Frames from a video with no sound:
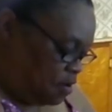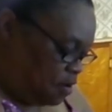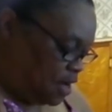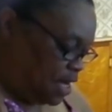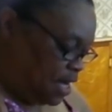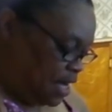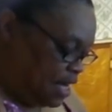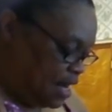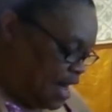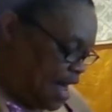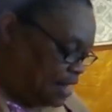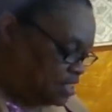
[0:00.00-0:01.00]
or
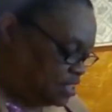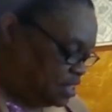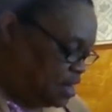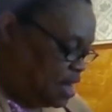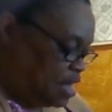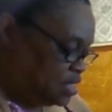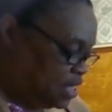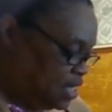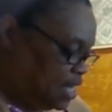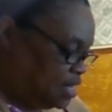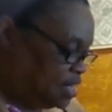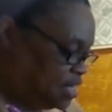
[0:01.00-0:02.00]
cutting action to
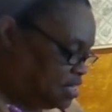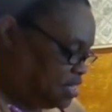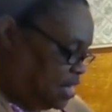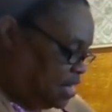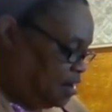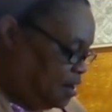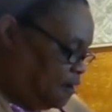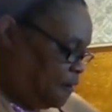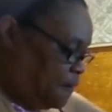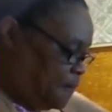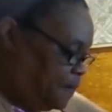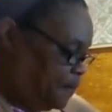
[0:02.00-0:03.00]
get these in here.